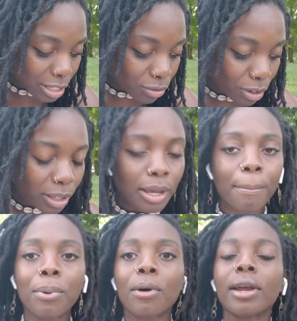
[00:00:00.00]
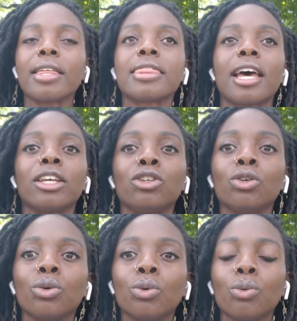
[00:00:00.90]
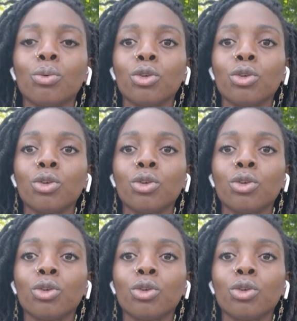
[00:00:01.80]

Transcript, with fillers: It's really important that you're